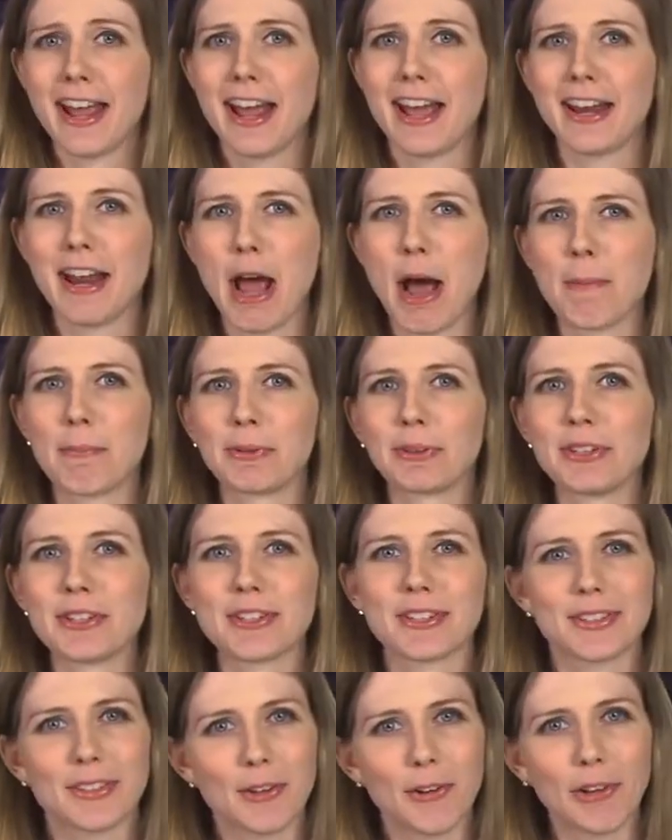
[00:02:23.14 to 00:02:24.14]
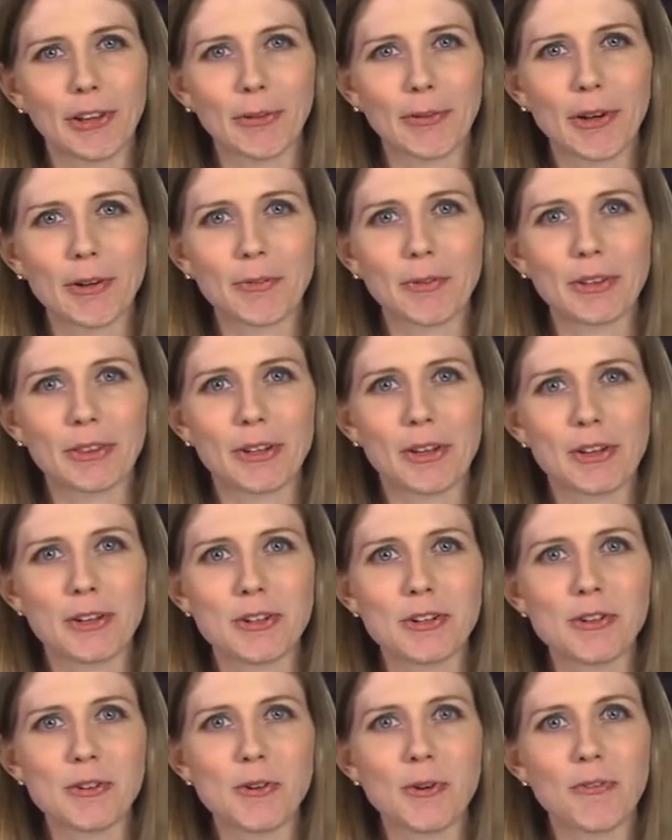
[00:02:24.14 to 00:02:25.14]
And Apple isn't the only one with a
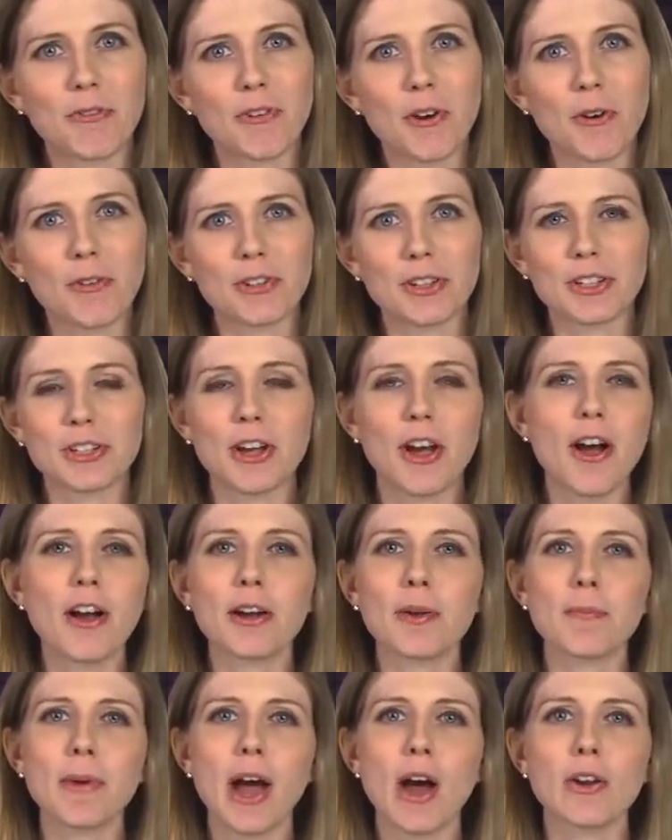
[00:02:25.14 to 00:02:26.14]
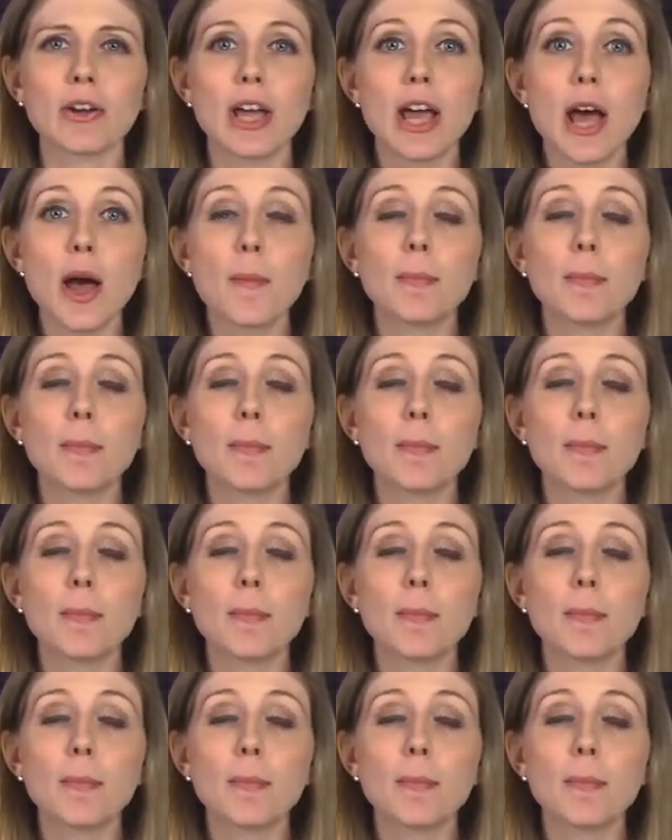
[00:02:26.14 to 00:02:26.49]
new phone to talk about.